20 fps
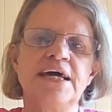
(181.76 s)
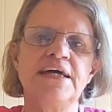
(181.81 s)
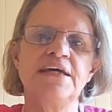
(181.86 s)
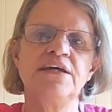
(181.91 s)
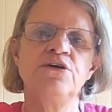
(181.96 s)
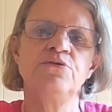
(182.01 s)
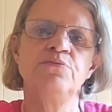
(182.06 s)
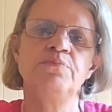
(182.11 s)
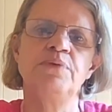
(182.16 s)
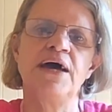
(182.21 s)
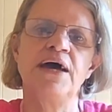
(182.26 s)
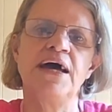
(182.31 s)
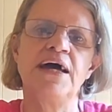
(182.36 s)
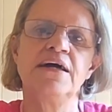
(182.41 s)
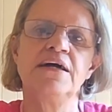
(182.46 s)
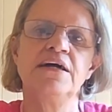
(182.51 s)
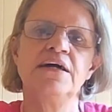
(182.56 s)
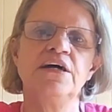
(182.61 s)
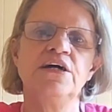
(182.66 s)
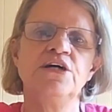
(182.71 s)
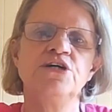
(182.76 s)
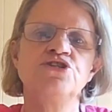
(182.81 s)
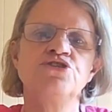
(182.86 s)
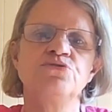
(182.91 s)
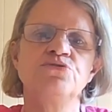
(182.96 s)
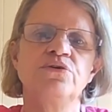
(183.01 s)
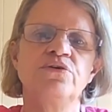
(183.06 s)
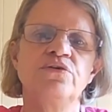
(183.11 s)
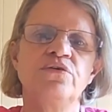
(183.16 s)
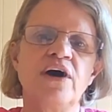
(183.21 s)
take you back
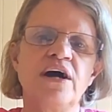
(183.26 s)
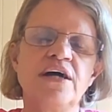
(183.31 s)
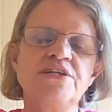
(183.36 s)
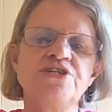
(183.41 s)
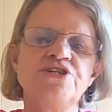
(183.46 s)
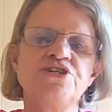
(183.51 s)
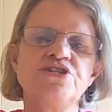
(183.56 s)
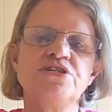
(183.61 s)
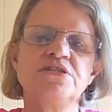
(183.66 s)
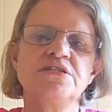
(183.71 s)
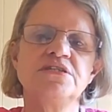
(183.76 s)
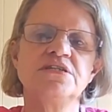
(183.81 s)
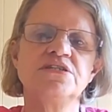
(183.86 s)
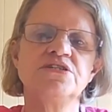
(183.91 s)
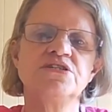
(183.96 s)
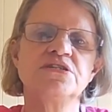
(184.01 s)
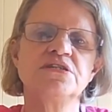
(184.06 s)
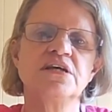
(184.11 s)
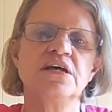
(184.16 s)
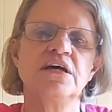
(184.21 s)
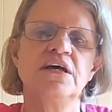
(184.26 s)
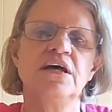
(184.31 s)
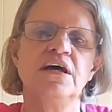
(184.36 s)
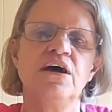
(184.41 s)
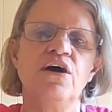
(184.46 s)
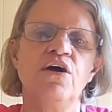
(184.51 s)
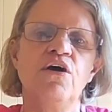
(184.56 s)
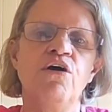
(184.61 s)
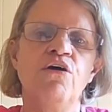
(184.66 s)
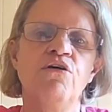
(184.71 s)
to a righteousness
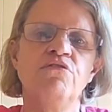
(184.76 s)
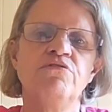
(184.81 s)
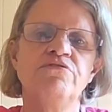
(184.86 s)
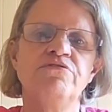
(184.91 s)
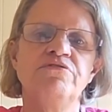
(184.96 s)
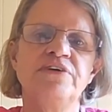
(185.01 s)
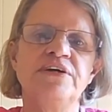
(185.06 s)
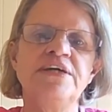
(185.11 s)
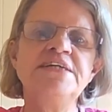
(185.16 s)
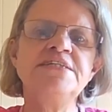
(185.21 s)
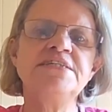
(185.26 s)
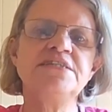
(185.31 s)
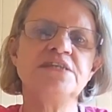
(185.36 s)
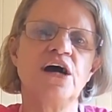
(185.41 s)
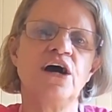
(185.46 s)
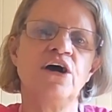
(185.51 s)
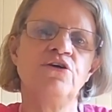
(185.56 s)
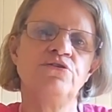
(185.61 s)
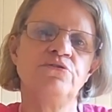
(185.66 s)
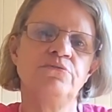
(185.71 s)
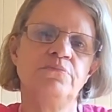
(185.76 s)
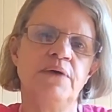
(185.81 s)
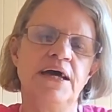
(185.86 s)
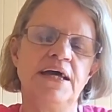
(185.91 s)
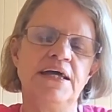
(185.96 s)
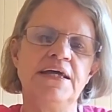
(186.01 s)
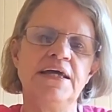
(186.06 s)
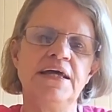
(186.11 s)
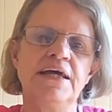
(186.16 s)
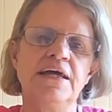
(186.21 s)
of his own
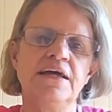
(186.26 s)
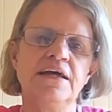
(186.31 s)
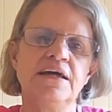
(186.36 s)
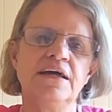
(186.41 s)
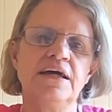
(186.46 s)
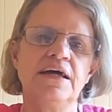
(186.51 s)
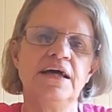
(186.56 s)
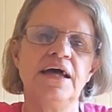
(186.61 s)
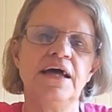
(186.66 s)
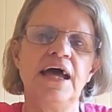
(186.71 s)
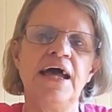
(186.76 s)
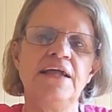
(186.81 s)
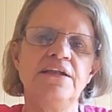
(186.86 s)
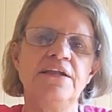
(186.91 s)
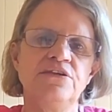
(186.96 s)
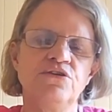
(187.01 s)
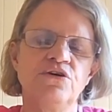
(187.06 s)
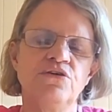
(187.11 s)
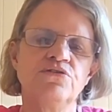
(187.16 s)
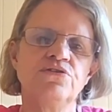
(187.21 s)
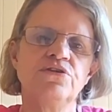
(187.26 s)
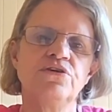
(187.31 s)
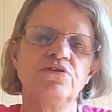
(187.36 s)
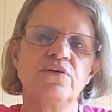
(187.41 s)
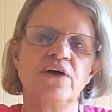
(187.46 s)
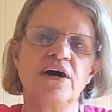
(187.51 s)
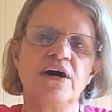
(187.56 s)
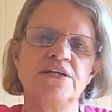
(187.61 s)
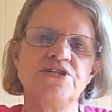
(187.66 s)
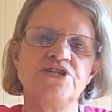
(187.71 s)
making and not the
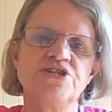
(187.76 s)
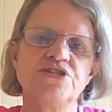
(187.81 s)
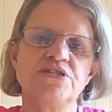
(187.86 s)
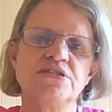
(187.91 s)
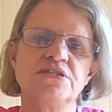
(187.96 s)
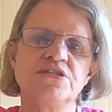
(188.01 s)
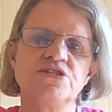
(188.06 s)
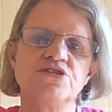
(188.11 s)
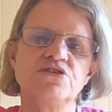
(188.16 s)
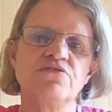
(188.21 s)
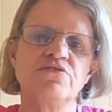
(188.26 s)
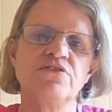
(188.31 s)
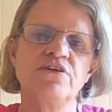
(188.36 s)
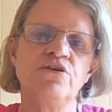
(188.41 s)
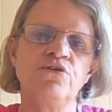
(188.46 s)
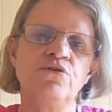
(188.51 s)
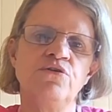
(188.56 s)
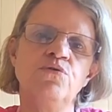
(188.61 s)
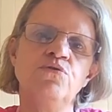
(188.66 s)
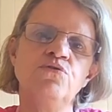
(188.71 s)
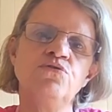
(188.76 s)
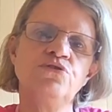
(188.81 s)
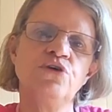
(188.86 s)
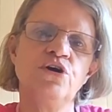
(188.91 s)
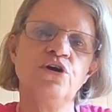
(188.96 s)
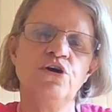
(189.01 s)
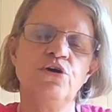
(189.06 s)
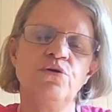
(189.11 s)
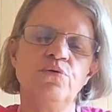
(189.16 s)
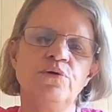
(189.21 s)
righteousness of the Lord,
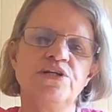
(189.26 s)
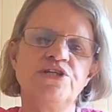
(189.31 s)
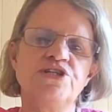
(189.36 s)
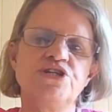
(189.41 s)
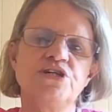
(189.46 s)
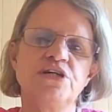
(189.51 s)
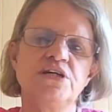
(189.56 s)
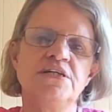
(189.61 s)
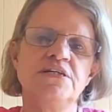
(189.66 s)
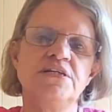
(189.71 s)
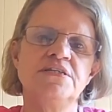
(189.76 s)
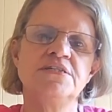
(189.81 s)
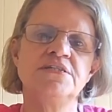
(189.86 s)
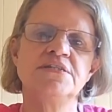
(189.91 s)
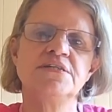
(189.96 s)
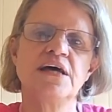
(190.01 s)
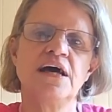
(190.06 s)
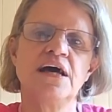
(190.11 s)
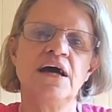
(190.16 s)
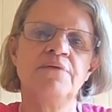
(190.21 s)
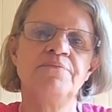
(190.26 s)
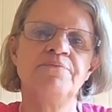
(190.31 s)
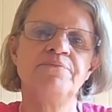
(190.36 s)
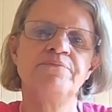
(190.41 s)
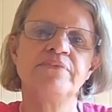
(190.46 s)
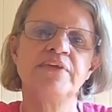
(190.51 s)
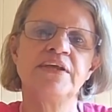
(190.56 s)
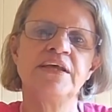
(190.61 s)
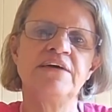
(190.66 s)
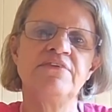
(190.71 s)
which is
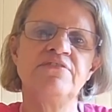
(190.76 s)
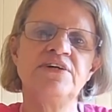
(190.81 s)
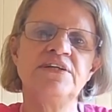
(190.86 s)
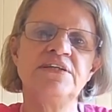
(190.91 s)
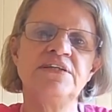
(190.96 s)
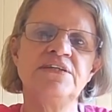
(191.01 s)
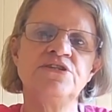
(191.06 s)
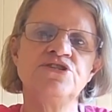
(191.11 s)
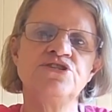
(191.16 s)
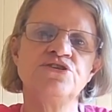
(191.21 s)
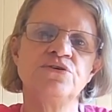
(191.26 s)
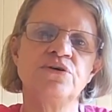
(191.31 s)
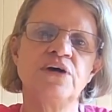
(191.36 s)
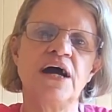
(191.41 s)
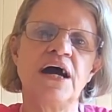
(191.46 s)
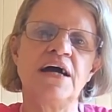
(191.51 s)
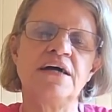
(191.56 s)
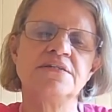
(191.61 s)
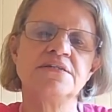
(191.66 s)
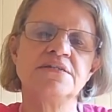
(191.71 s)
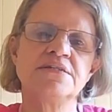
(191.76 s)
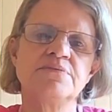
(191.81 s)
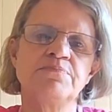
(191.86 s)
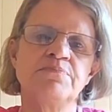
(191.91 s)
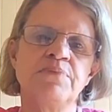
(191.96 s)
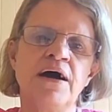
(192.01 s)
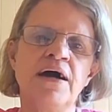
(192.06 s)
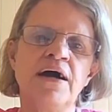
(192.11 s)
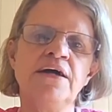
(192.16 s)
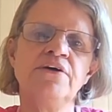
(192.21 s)
um, given to us
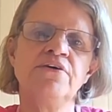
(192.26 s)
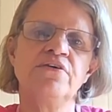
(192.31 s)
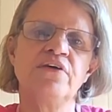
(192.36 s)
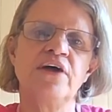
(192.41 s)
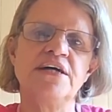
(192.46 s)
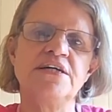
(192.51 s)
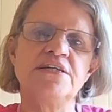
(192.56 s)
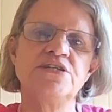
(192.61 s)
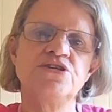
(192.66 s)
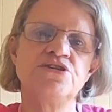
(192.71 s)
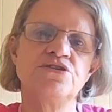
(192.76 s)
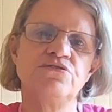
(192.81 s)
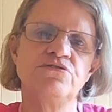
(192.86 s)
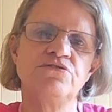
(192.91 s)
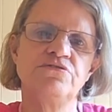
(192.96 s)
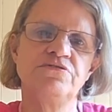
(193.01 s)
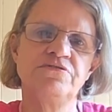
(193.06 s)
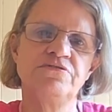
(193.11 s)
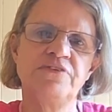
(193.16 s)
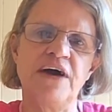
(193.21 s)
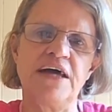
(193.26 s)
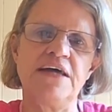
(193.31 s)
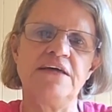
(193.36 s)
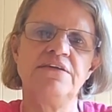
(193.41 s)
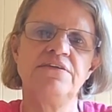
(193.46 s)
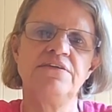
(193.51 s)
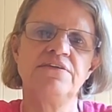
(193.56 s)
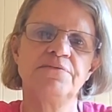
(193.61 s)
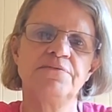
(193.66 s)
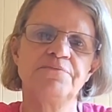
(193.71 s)
by grace through
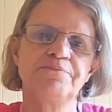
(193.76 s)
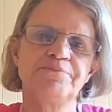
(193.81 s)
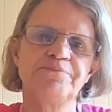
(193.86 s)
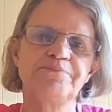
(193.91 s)
faith.